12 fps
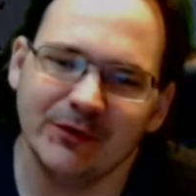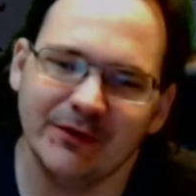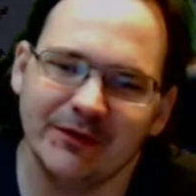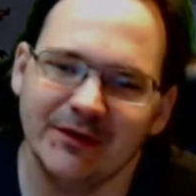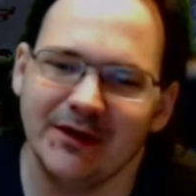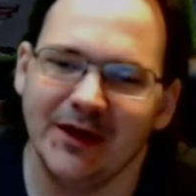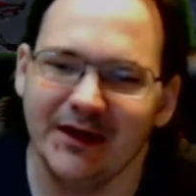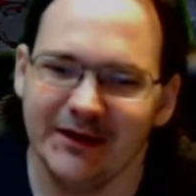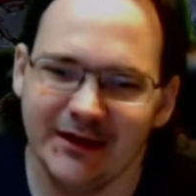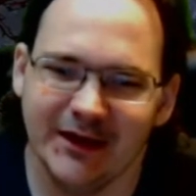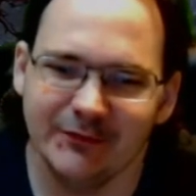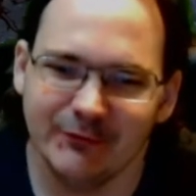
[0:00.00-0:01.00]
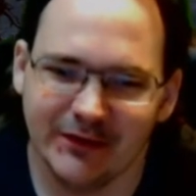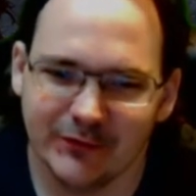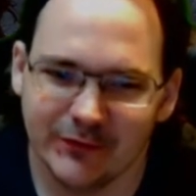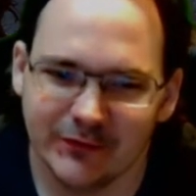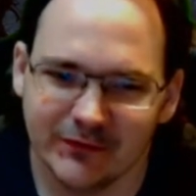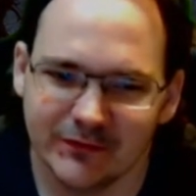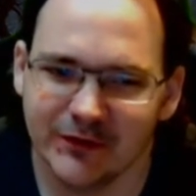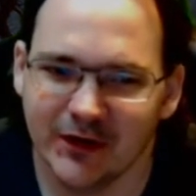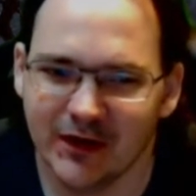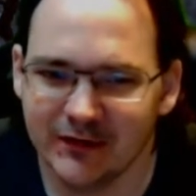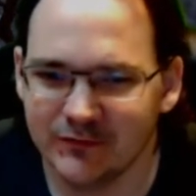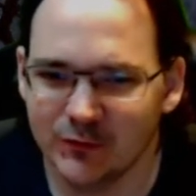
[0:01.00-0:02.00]
90-day rentals for
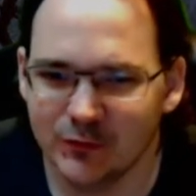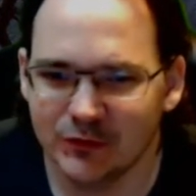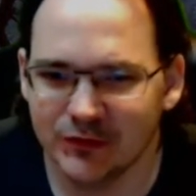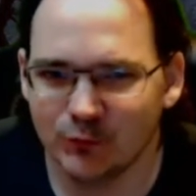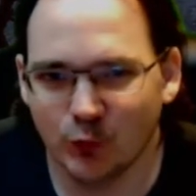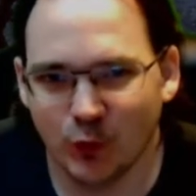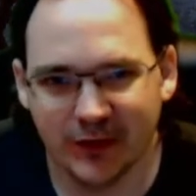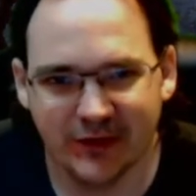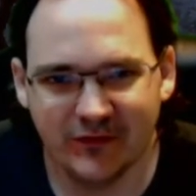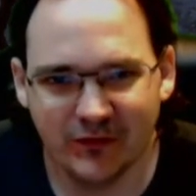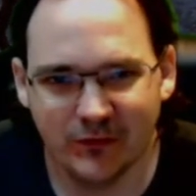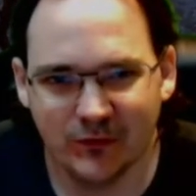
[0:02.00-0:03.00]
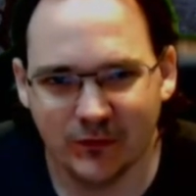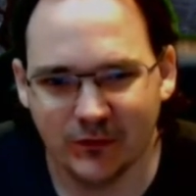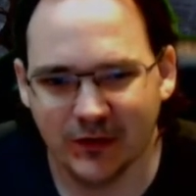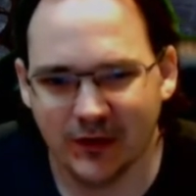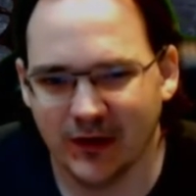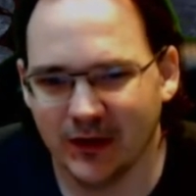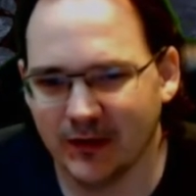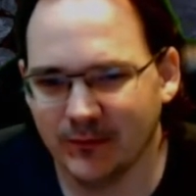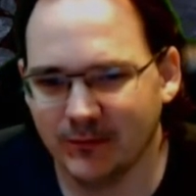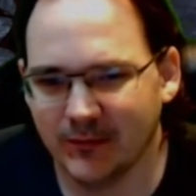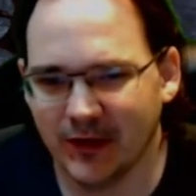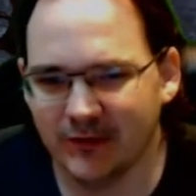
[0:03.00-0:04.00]
God of War 1 and 2
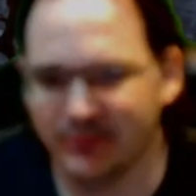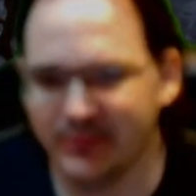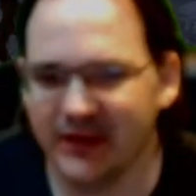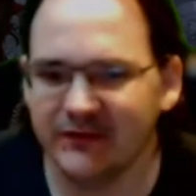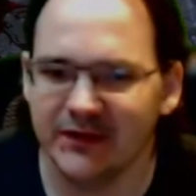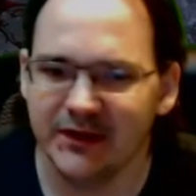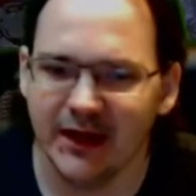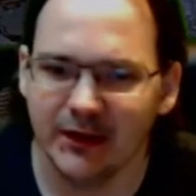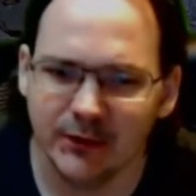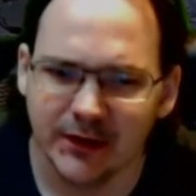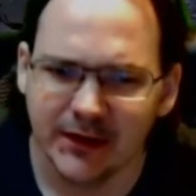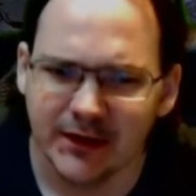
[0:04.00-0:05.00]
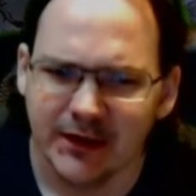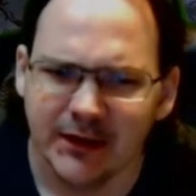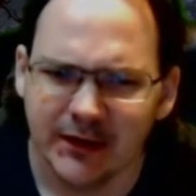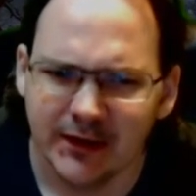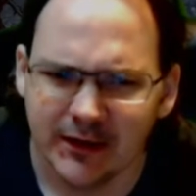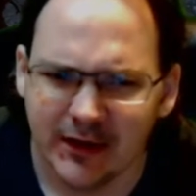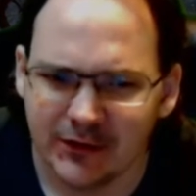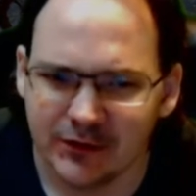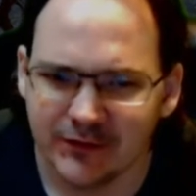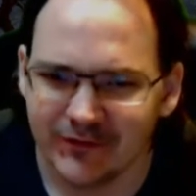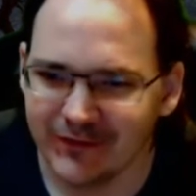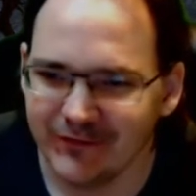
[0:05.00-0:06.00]
on PS Now. I don't
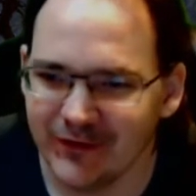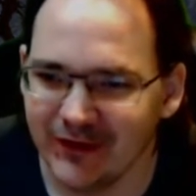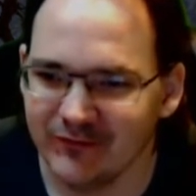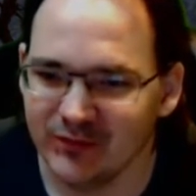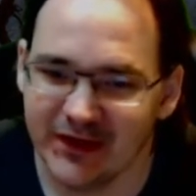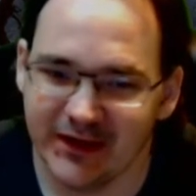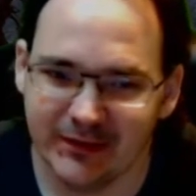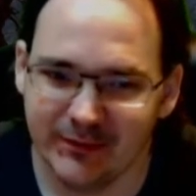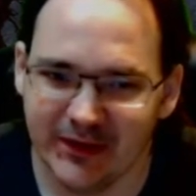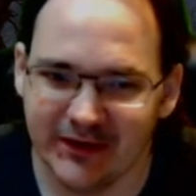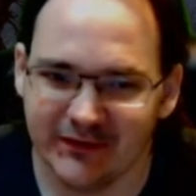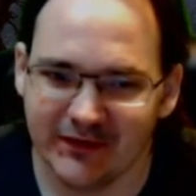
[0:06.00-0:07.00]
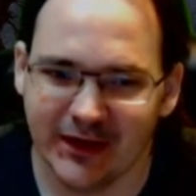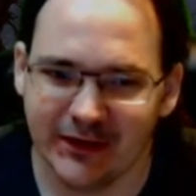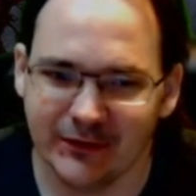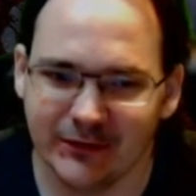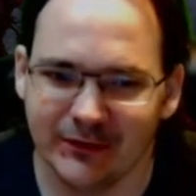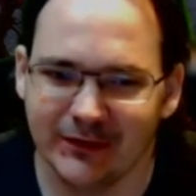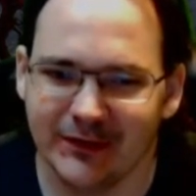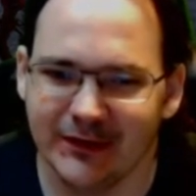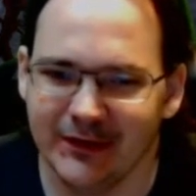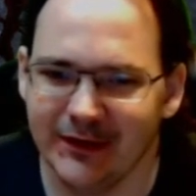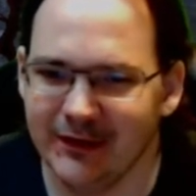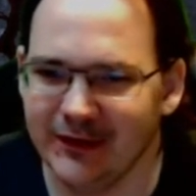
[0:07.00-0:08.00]
know if you haven't played PS Now,
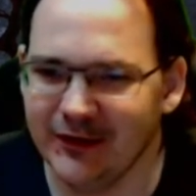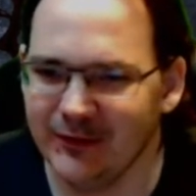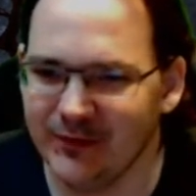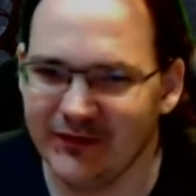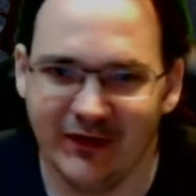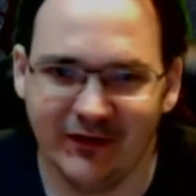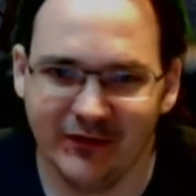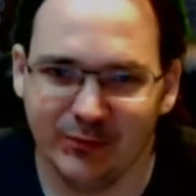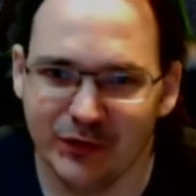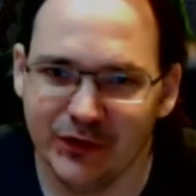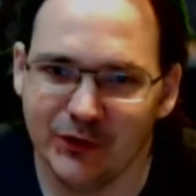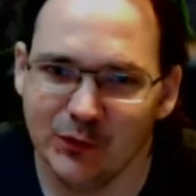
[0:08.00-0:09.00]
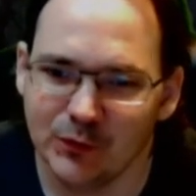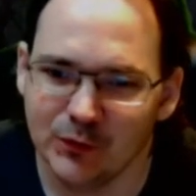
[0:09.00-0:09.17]
it's actually pretty cool.